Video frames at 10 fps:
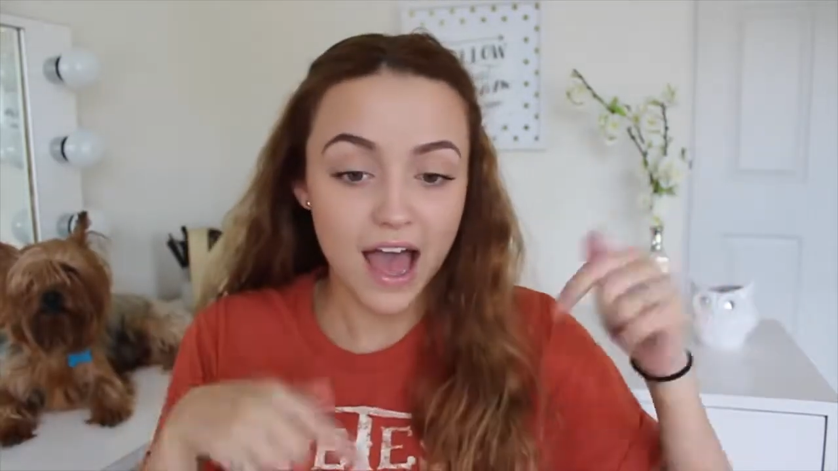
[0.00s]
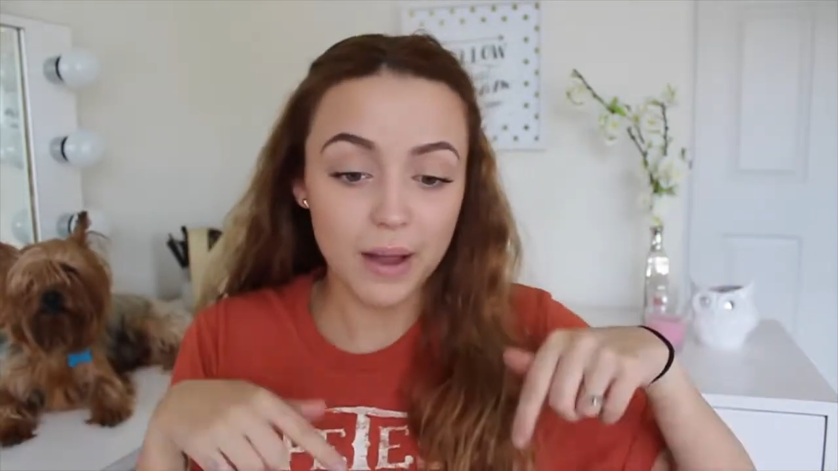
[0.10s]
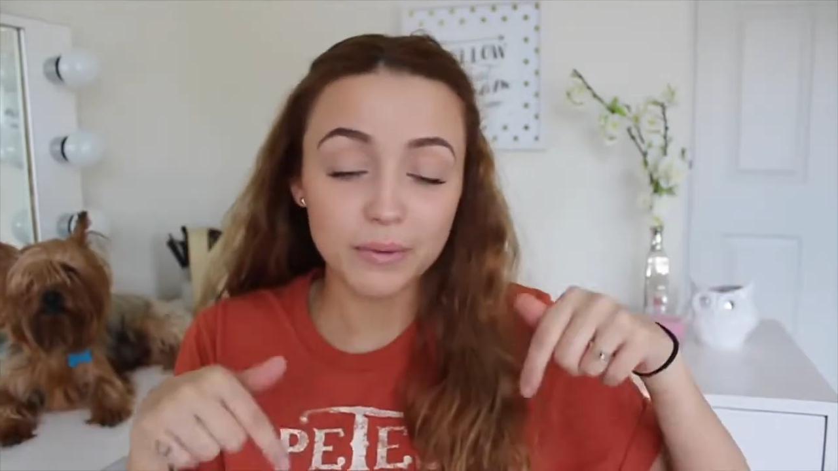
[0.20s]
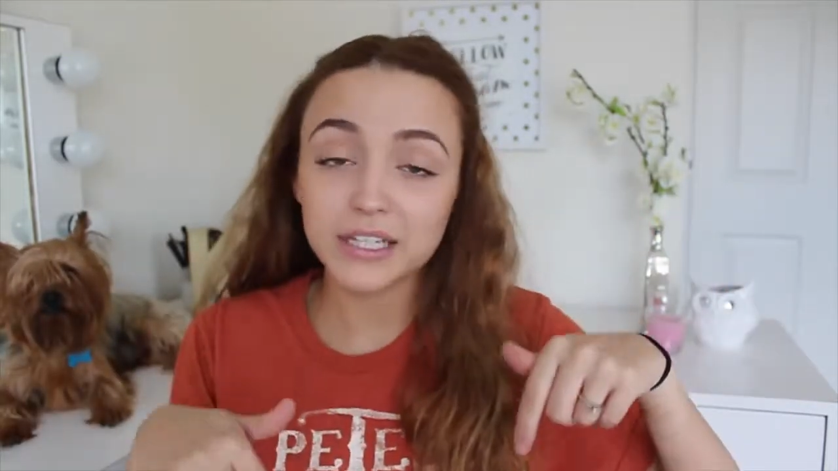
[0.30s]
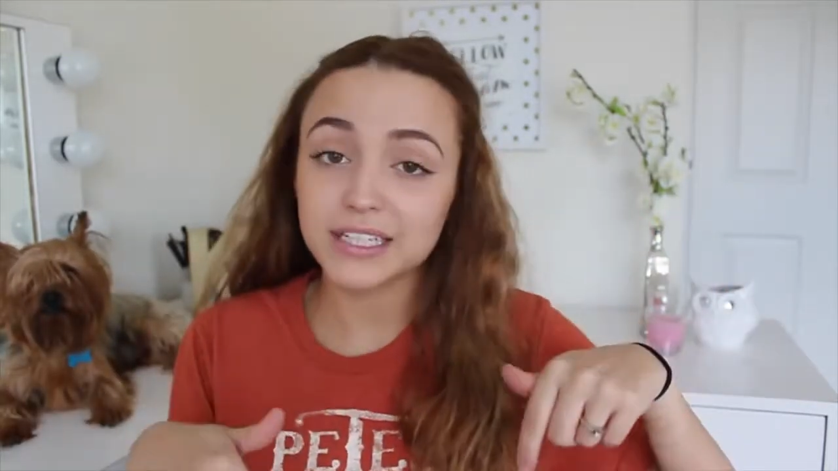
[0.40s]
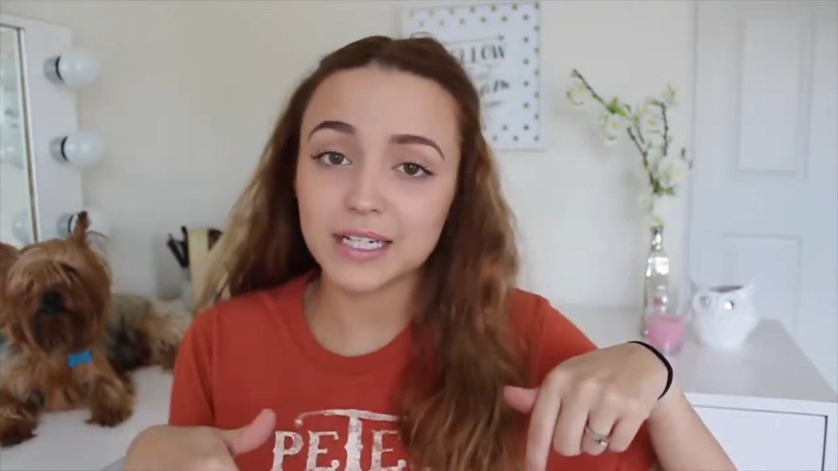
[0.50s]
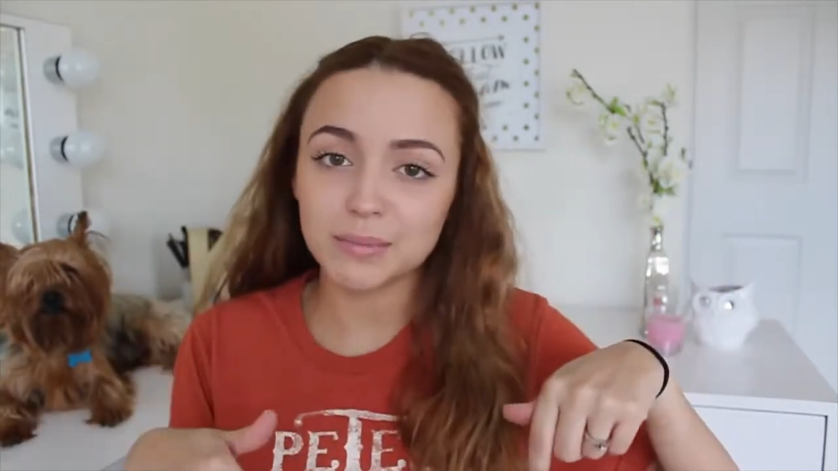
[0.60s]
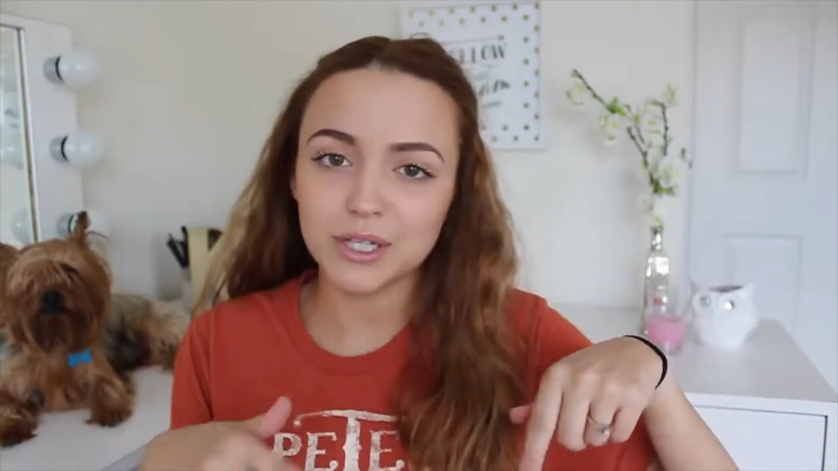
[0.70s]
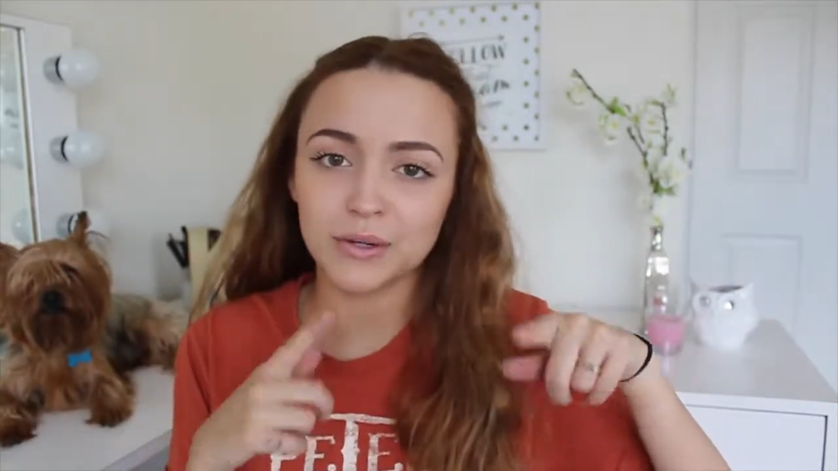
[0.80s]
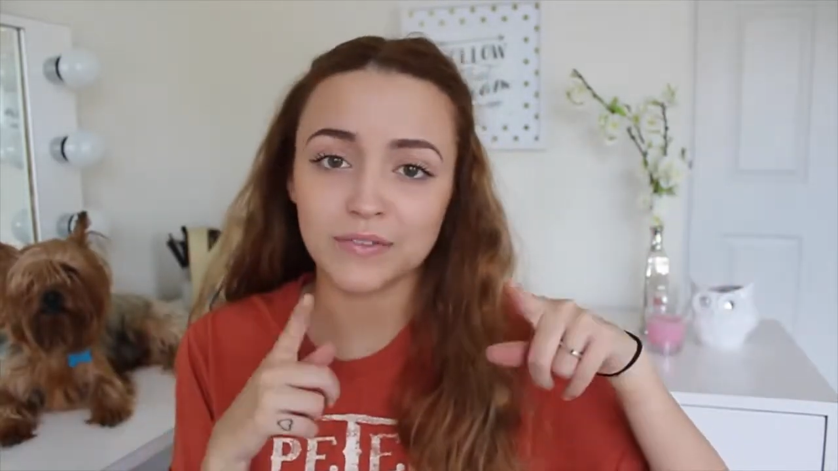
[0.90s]
I will link it
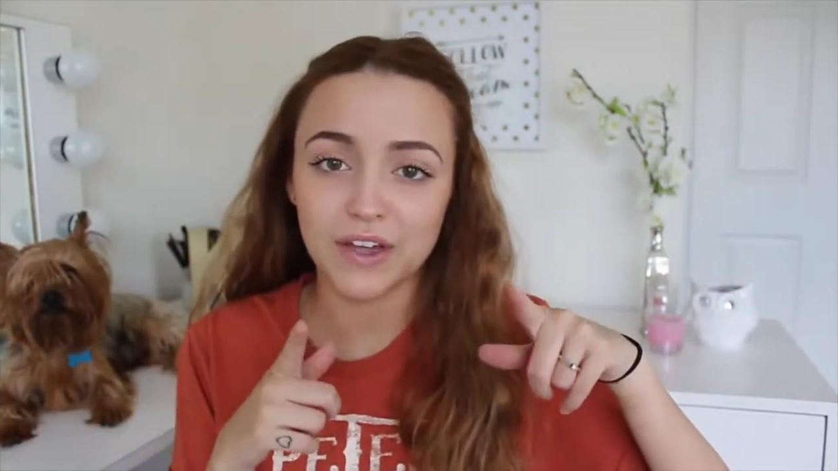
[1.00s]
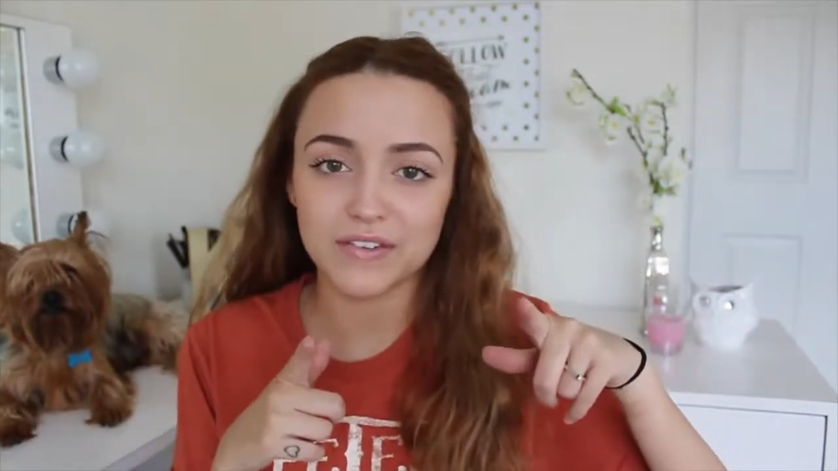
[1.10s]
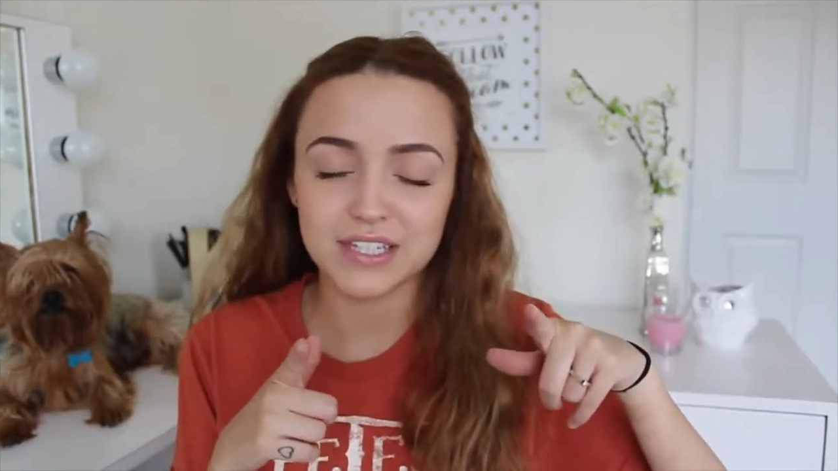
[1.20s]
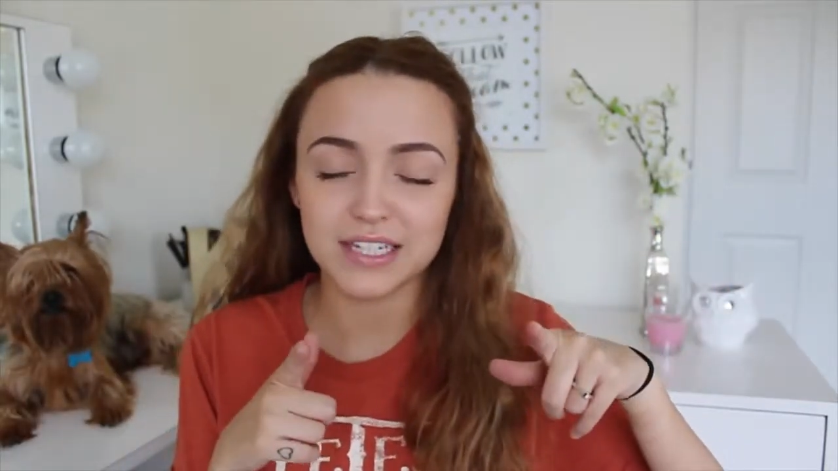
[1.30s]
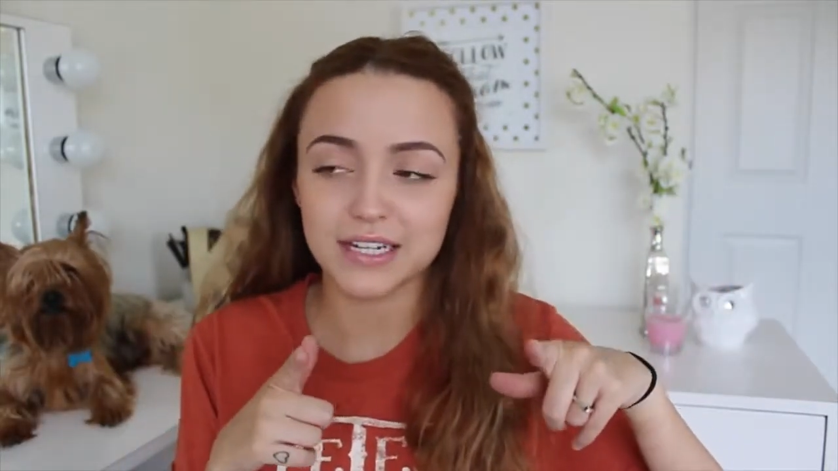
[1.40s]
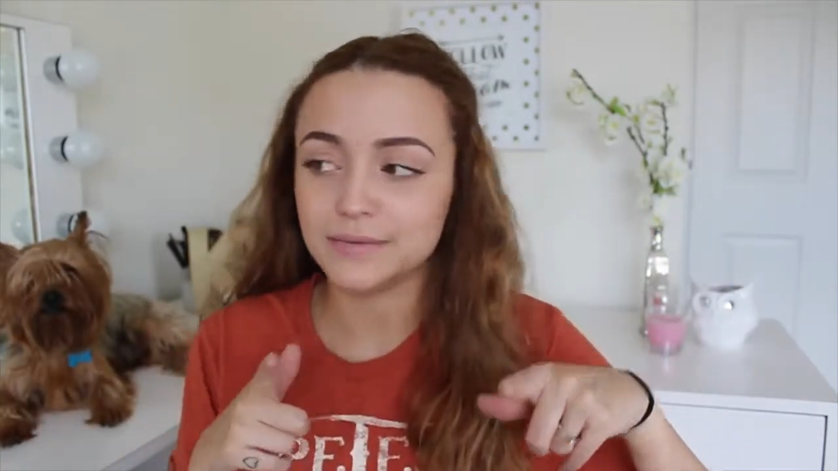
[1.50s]
down below if you haven't seen